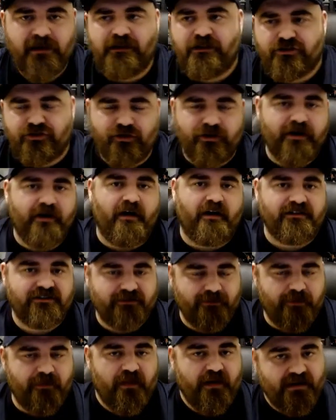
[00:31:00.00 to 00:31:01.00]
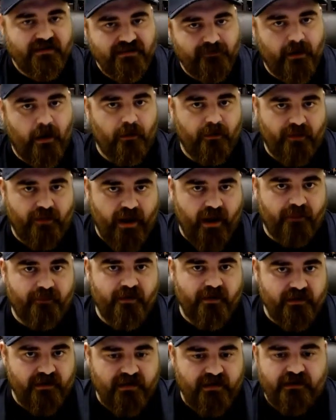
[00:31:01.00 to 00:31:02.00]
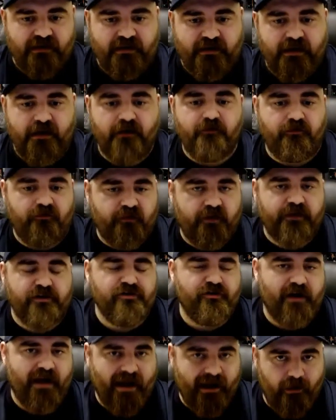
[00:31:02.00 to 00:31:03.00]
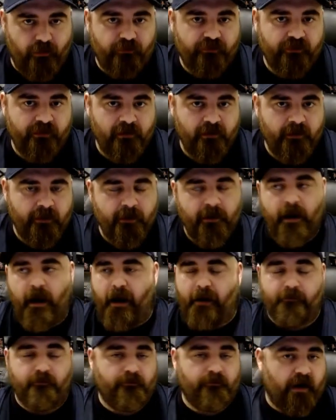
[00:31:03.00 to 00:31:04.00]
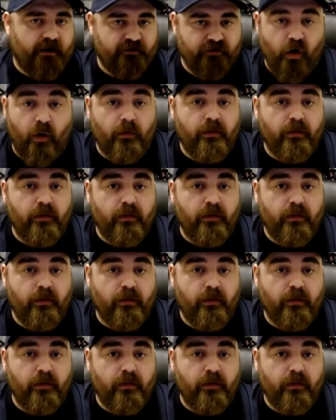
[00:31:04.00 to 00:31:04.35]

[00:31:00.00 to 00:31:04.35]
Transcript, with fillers: So there are some things about that that need to get figured out. I, I, don't